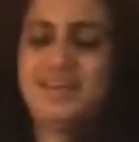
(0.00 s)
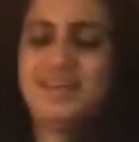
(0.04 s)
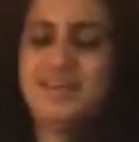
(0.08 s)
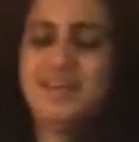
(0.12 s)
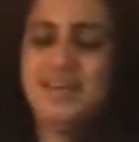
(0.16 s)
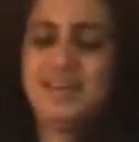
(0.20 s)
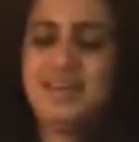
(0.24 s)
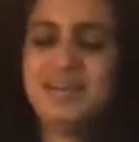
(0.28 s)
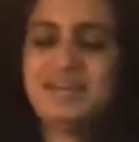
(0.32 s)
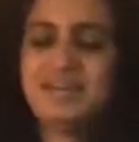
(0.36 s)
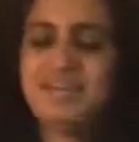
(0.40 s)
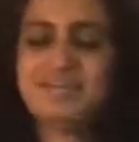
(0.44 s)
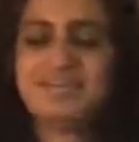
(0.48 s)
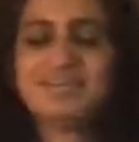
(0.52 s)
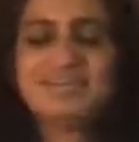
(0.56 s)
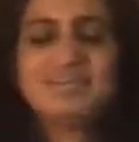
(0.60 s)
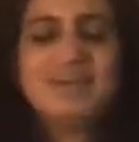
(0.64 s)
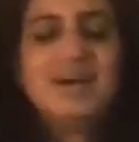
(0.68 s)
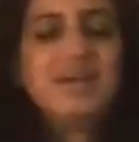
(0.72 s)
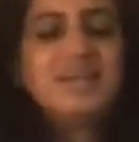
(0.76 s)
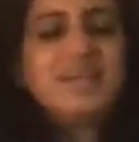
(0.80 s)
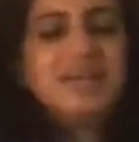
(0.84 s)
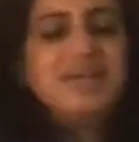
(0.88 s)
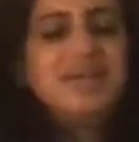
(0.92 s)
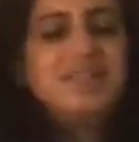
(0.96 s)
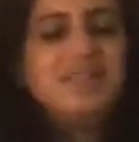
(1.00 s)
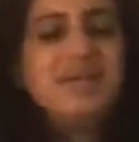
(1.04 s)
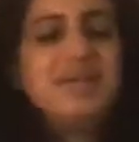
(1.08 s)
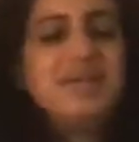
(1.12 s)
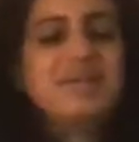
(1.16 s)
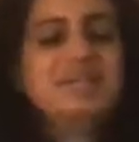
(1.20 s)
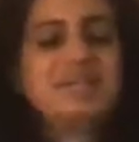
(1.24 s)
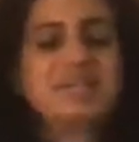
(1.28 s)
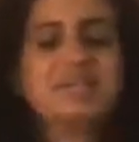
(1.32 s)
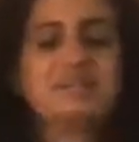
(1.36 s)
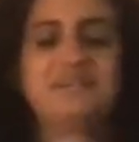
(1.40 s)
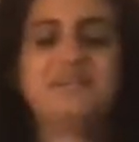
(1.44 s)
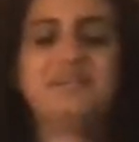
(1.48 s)
And see how that
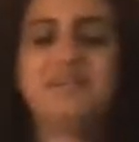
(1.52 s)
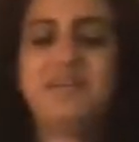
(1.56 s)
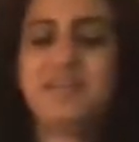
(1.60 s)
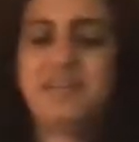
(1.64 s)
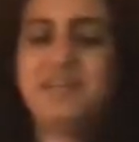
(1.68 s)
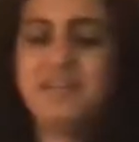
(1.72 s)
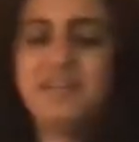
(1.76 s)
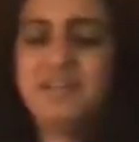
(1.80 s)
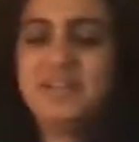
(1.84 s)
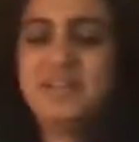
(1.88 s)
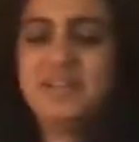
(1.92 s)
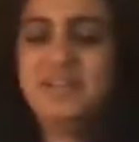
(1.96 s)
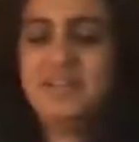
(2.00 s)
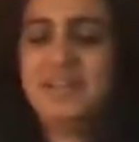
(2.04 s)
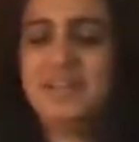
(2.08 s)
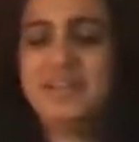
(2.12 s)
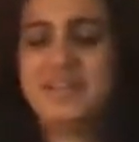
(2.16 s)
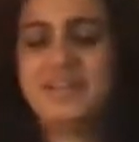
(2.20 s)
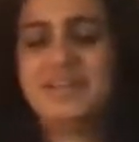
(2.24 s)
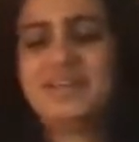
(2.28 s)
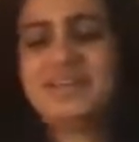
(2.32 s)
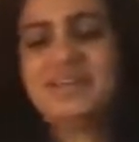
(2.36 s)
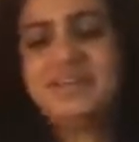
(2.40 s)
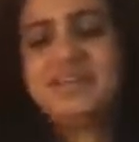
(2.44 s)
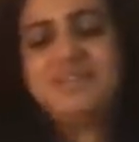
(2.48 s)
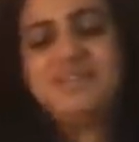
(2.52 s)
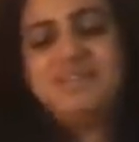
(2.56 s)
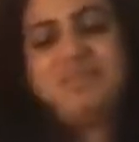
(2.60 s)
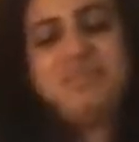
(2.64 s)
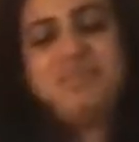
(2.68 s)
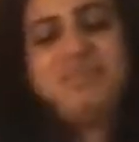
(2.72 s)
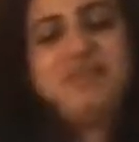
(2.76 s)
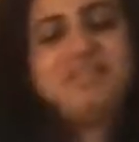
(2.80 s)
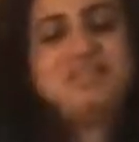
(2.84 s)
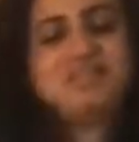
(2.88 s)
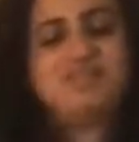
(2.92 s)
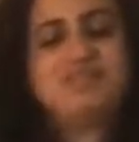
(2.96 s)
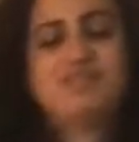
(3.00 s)
makes you feel. It
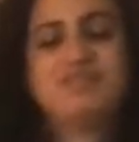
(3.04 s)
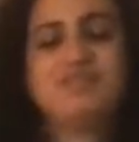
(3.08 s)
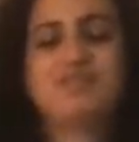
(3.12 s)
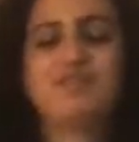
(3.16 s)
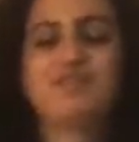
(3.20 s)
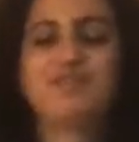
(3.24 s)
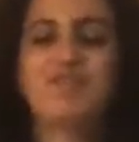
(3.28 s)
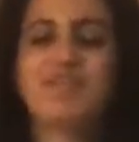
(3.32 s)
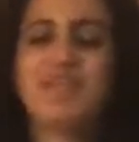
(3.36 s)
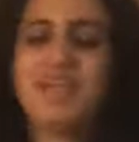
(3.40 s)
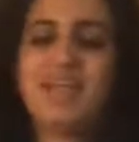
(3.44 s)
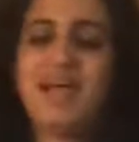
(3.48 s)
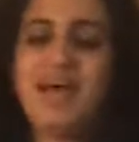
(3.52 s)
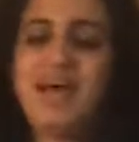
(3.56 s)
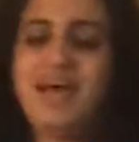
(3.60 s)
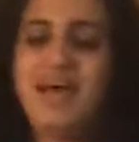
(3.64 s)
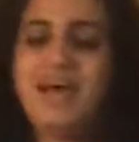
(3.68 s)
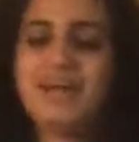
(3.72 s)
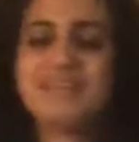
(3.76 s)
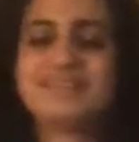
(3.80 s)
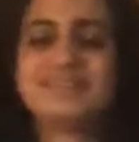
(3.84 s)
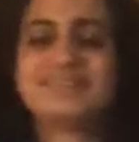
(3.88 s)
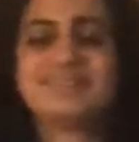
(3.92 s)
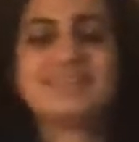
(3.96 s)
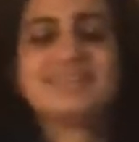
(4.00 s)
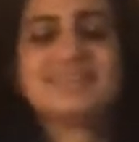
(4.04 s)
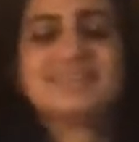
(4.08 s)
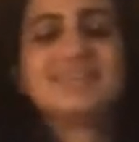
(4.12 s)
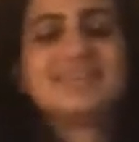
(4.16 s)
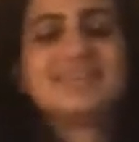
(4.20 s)
makes you feel relaxed.